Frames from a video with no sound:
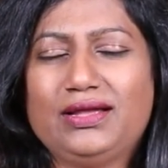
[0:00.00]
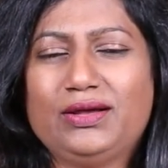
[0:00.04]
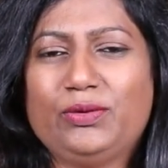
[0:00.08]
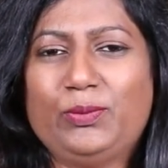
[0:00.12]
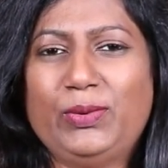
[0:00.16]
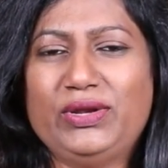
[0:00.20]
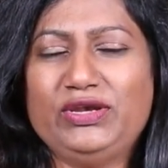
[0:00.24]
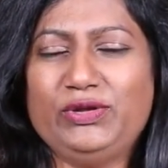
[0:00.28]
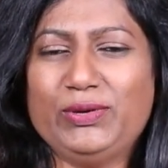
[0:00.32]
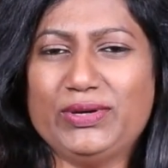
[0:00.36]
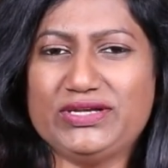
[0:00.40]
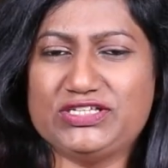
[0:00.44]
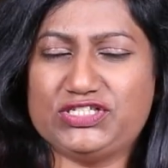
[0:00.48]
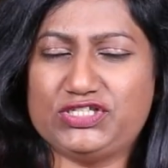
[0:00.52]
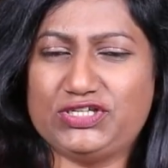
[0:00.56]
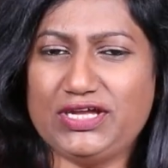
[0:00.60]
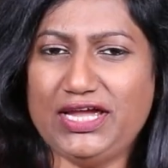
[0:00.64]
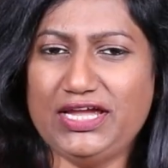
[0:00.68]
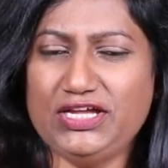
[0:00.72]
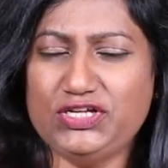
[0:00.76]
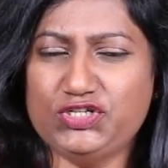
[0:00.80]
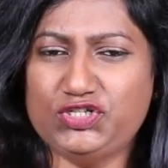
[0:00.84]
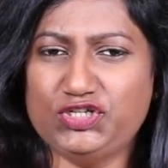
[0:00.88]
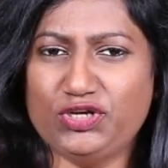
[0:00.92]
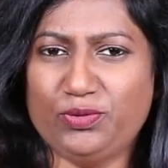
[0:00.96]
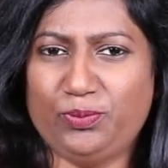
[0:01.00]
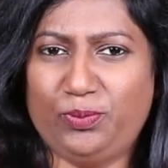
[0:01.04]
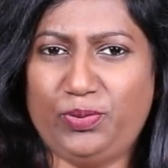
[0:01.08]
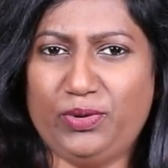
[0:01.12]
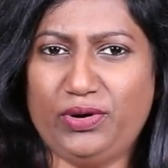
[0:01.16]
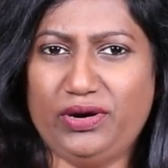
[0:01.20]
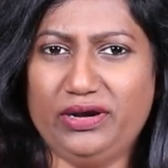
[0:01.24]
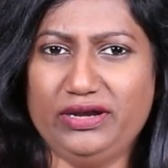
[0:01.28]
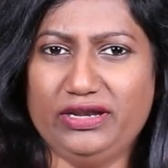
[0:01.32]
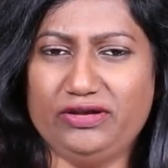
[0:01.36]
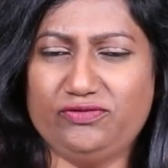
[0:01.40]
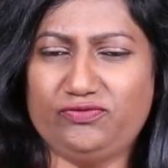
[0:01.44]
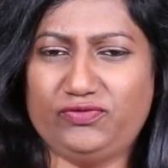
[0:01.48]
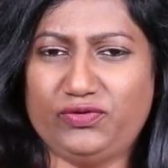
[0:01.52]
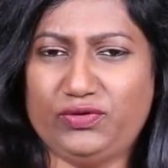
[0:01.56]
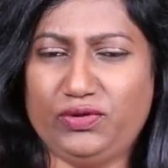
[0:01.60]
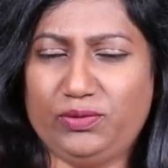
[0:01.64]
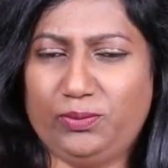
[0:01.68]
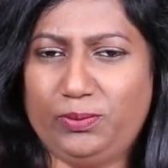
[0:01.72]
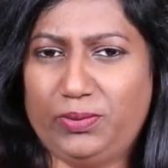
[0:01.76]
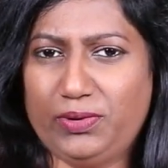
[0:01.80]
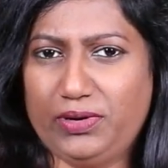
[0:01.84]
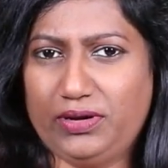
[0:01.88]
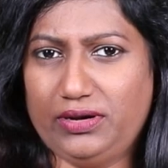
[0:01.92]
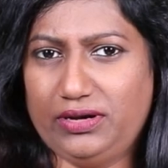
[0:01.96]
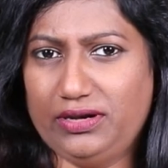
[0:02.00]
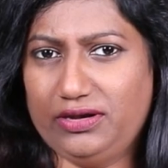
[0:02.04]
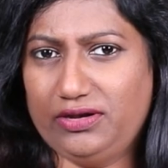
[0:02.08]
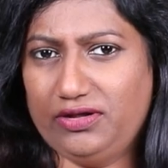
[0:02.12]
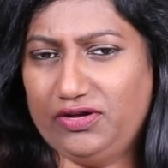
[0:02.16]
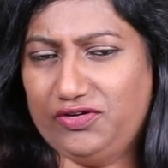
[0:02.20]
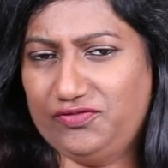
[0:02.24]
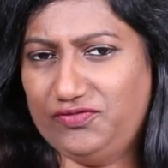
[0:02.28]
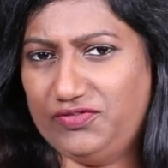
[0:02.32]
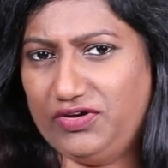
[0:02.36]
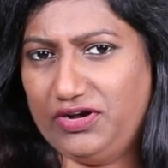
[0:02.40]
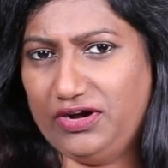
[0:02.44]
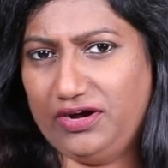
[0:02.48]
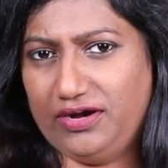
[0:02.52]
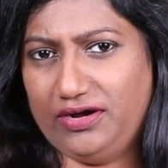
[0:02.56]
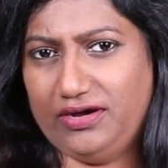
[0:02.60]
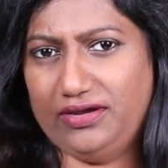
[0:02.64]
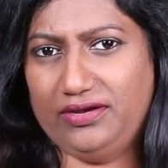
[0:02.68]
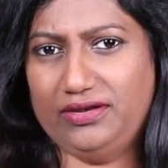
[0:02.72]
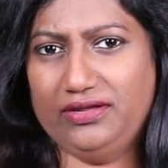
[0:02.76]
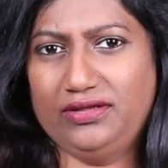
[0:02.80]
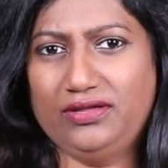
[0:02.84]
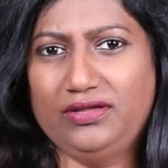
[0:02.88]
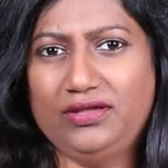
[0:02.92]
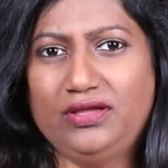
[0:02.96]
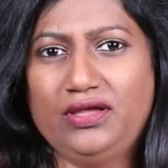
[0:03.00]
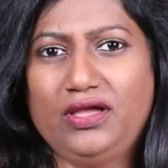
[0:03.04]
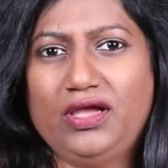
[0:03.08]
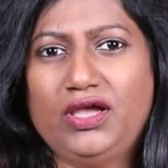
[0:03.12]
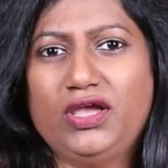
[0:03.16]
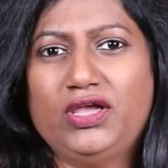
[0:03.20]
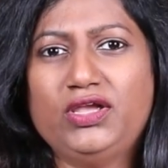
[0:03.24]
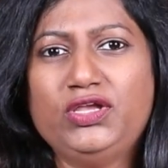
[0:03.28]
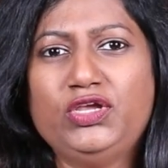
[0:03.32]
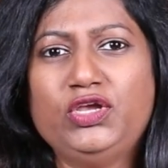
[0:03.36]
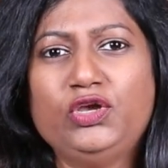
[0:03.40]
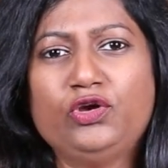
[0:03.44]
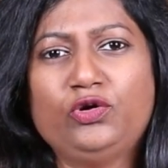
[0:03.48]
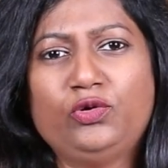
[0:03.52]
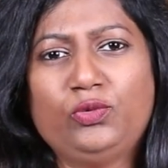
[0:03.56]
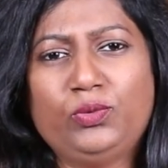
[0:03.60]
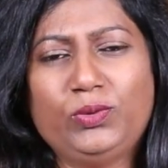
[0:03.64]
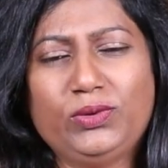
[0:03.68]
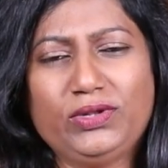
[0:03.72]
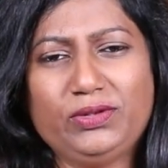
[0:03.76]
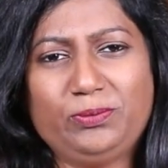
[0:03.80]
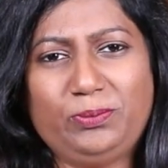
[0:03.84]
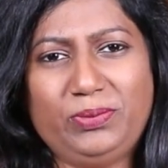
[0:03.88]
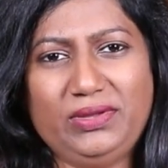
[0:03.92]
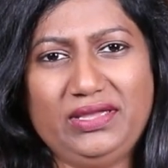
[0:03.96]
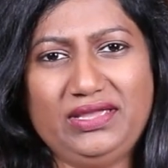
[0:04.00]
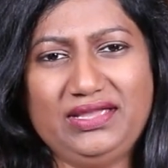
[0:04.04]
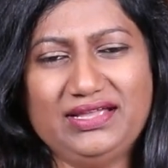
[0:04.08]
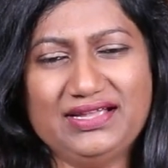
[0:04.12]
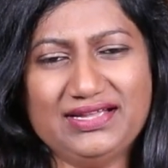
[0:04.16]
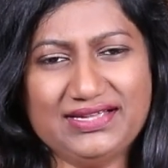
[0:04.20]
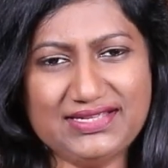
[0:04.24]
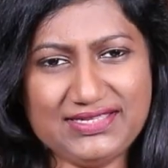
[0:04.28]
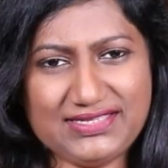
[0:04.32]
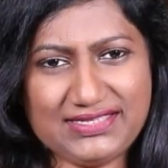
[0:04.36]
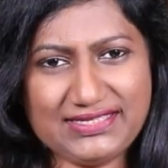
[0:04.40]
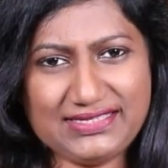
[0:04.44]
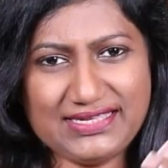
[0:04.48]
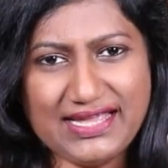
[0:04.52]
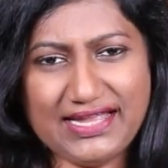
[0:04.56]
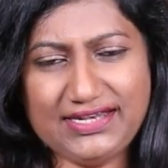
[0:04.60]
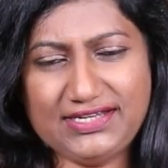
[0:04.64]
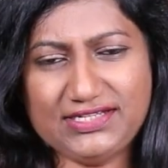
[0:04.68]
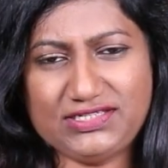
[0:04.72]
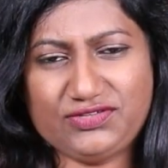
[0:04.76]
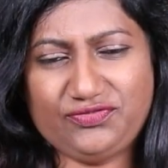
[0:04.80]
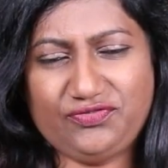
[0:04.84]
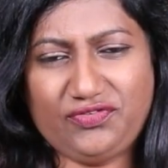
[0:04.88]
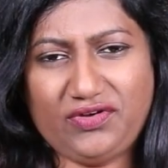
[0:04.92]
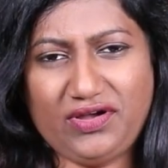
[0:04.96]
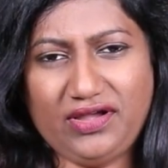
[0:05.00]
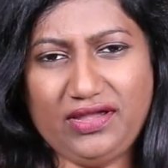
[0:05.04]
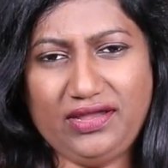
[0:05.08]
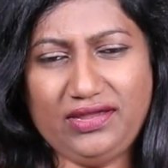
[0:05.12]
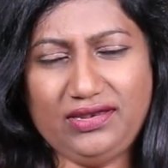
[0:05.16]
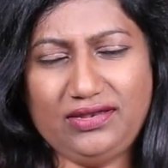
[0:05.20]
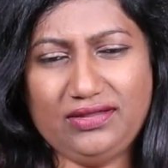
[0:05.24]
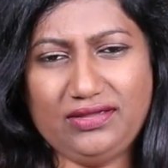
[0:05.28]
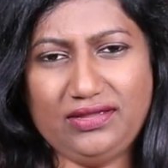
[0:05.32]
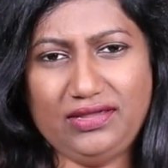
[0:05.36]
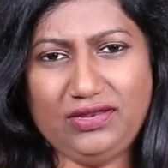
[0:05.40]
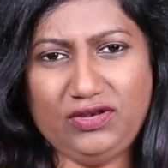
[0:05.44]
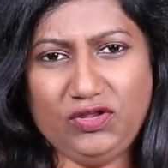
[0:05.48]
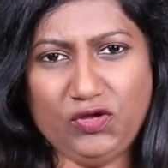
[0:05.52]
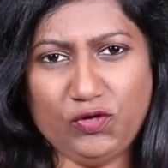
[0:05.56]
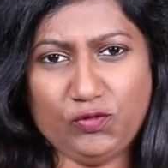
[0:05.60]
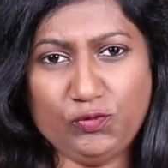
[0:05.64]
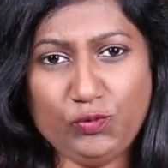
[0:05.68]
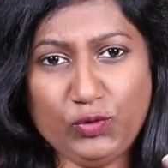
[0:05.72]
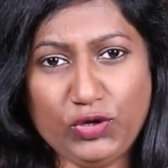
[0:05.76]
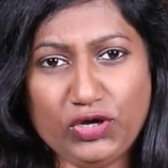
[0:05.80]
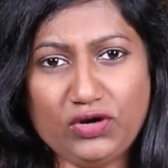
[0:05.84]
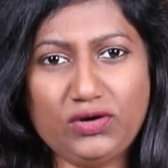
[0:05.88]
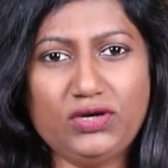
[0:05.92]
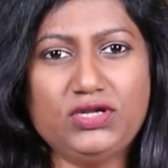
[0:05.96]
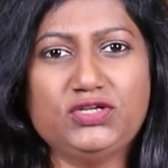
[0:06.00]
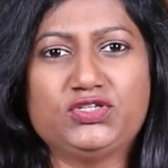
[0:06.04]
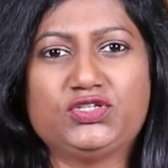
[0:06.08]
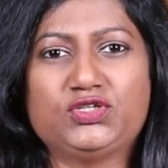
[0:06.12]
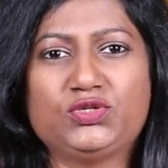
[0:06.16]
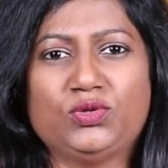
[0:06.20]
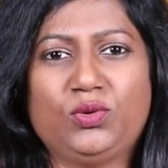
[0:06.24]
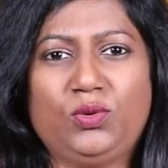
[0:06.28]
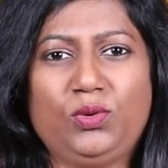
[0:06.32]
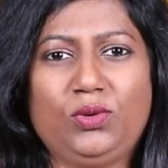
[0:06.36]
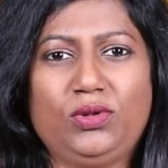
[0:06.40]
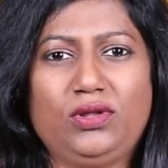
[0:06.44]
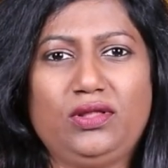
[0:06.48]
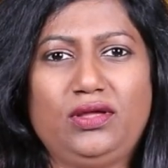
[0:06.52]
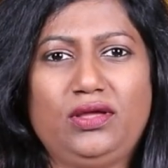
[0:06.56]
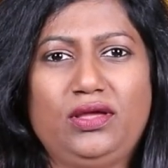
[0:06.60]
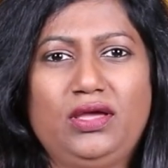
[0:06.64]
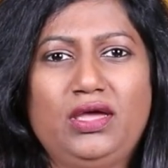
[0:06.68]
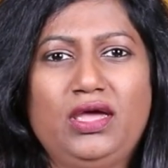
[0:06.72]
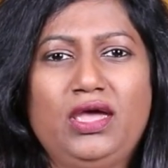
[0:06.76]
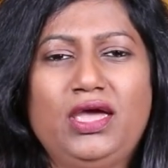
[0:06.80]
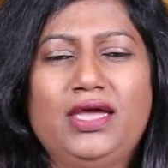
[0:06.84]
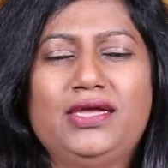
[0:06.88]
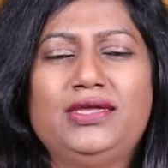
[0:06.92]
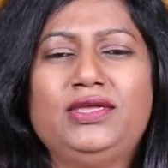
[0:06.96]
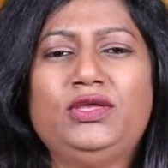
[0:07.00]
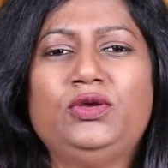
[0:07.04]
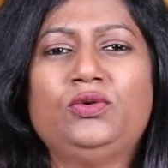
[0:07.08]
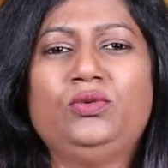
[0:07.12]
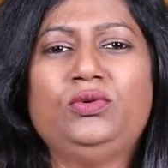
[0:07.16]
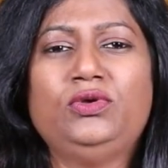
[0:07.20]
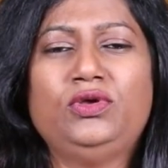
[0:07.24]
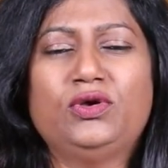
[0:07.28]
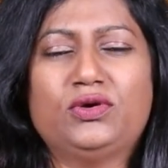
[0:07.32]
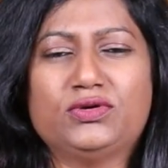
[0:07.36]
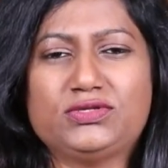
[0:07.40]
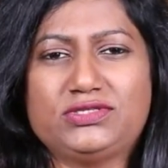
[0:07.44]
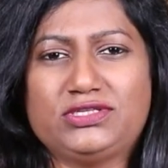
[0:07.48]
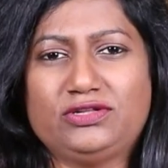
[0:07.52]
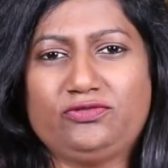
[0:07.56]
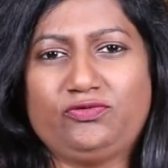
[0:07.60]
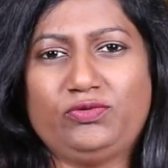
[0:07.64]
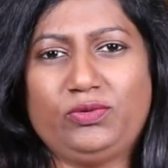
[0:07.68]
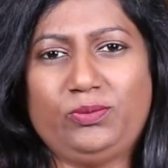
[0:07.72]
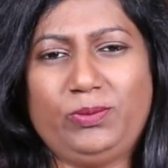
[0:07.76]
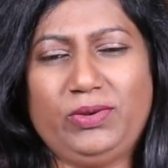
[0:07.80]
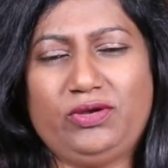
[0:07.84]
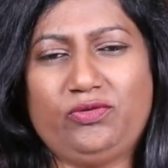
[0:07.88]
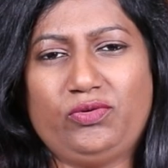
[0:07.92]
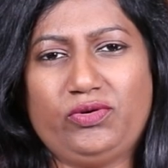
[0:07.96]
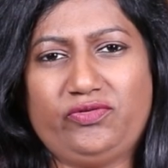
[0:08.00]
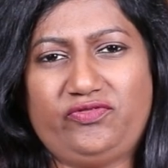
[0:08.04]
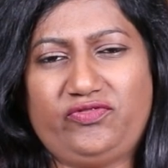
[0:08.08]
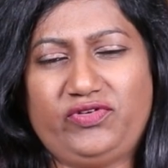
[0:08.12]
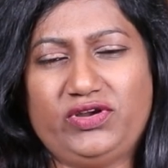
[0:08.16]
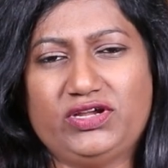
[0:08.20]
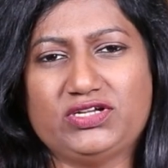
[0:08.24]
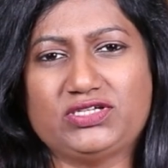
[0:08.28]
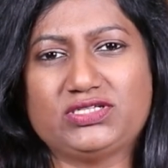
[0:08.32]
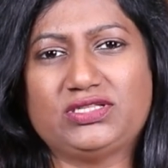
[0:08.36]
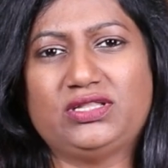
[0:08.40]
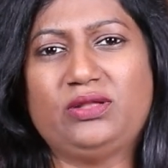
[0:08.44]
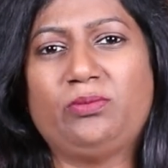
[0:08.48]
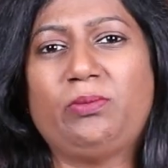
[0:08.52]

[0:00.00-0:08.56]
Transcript: When you exchange your burden for the burden of God, you will be satisfied in your weary soul. You yourself will be refreshed.